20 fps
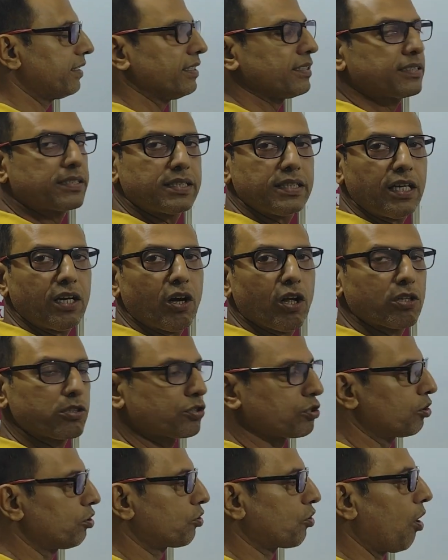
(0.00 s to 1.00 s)
this C
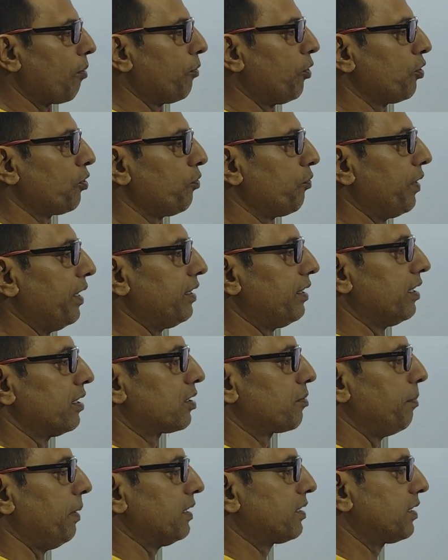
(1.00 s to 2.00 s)
also common with
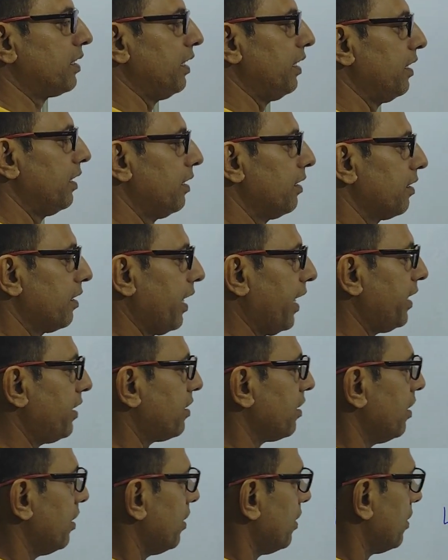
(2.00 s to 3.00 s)
this BC, right?